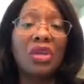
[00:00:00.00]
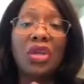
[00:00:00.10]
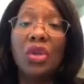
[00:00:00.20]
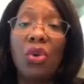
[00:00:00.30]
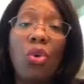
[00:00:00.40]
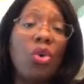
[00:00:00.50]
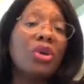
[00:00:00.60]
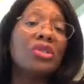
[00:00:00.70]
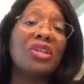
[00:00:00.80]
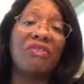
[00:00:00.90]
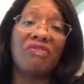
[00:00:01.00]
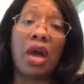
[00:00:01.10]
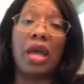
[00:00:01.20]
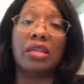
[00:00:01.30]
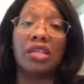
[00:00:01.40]
in order to
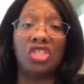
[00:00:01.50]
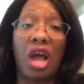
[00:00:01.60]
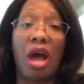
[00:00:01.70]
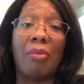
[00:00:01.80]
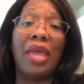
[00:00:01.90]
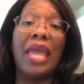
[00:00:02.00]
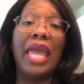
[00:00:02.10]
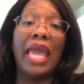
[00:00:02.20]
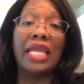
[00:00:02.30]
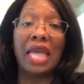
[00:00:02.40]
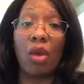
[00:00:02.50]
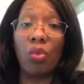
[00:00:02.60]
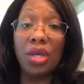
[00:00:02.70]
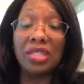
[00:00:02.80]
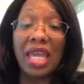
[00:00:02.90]
find a job. And I
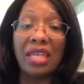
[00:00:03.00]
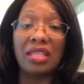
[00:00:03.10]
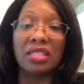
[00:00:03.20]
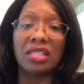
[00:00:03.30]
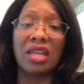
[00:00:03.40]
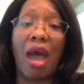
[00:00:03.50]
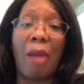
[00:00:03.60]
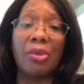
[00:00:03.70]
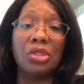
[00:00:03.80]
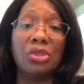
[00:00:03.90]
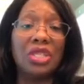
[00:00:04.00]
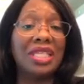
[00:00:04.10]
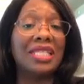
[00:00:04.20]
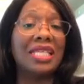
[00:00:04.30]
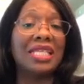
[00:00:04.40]
will take this as an opportunity
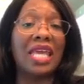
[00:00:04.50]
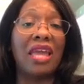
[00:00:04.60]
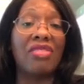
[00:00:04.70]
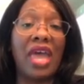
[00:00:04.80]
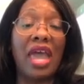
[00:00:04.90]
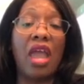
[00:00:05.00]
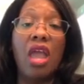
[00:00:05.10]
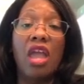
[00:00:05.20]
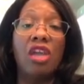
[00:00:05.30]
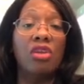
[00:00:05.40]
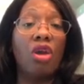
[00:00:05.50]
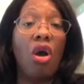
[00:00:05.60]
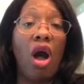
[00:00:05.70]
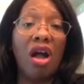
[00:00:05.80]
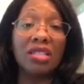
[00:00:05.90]
to say that,
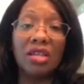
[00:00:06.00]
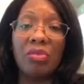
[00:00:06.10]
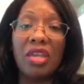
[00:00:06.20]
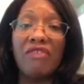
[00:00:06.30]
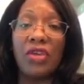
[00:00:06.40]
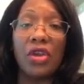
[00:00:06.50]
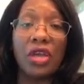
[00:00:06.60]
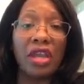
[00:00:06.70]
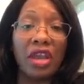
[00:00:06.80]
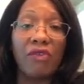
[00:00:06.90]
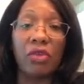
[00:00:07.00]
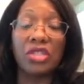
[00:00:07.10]
also be very careful,